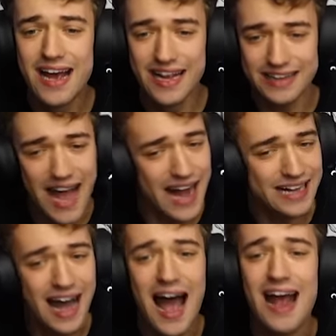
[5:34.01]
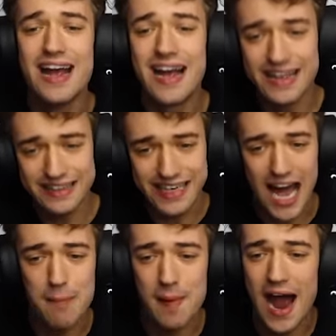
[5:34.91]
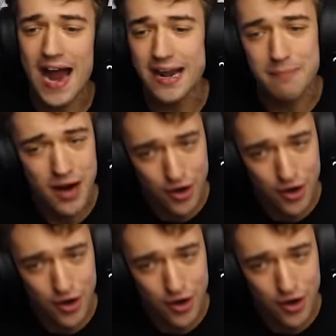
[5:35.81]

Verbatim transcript: Hit that guy! Hit the guy behind him!